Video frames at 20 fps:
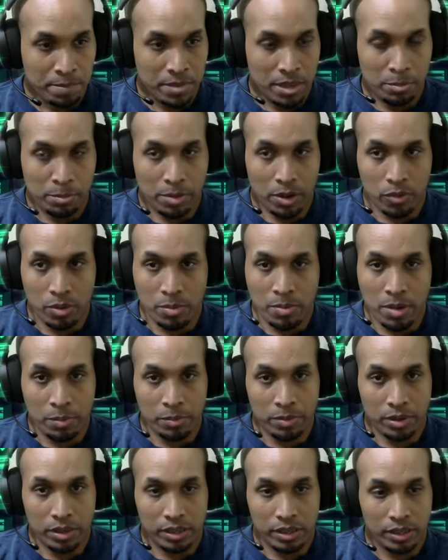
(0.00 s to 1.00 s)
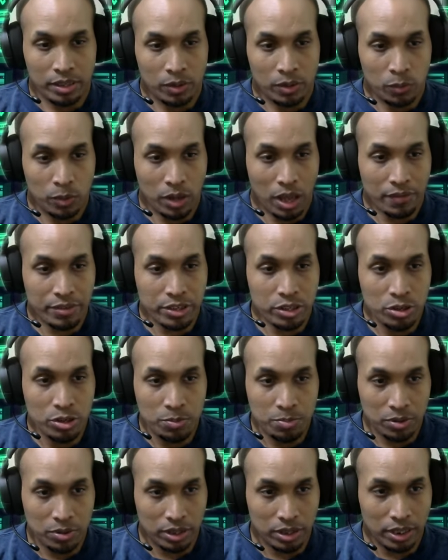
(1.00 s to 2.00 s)
But remember, we have a
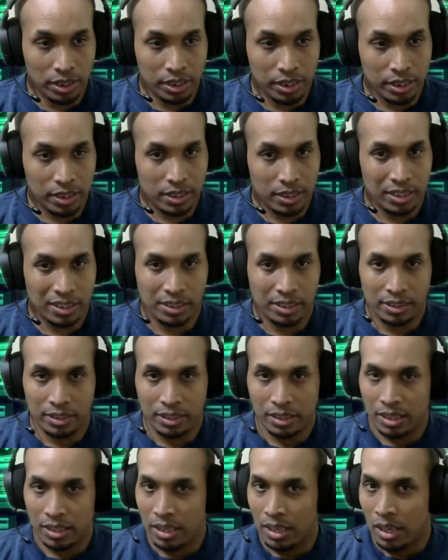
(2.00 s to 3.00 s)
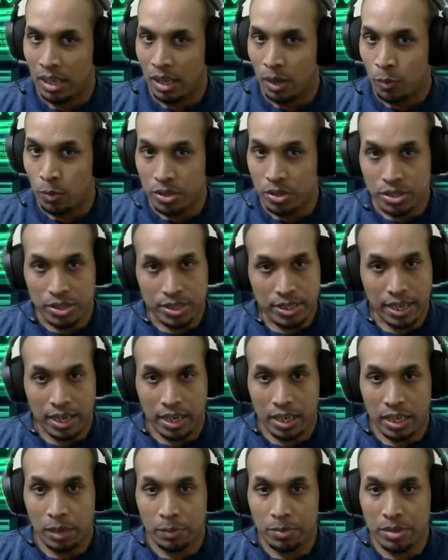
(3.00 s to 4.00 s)
2-point lead. We just gotta
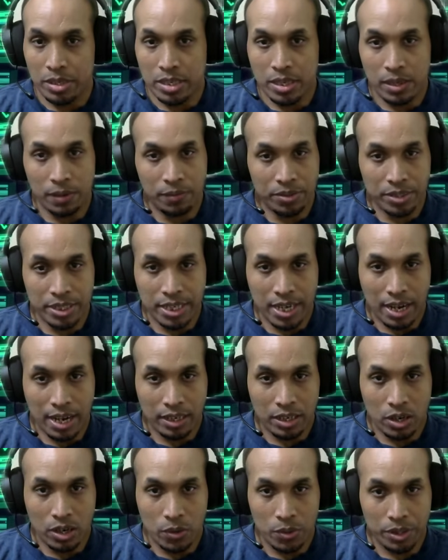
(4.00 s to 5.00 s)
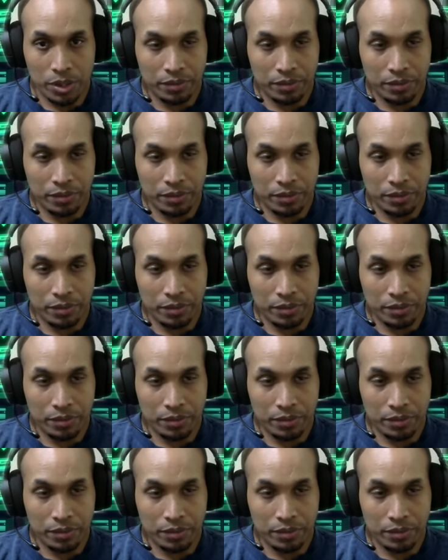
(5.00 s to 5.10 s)
keep the tit for tat going